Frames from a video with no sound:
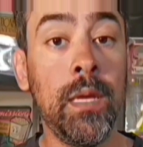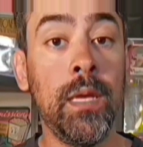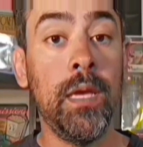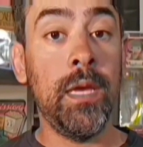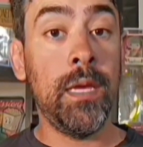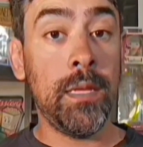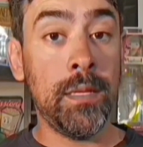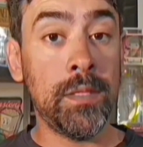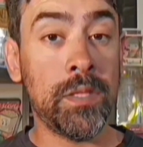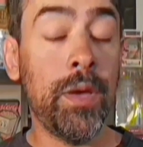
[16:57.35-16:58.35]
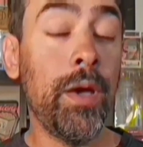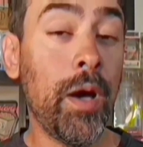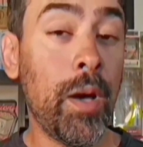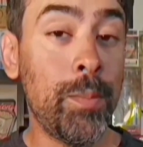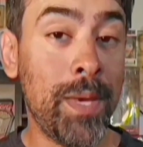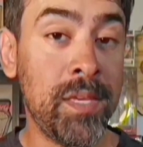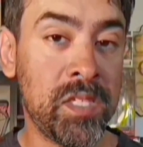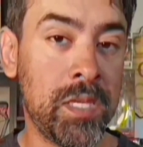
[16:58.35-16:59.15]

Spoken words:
it is amazing.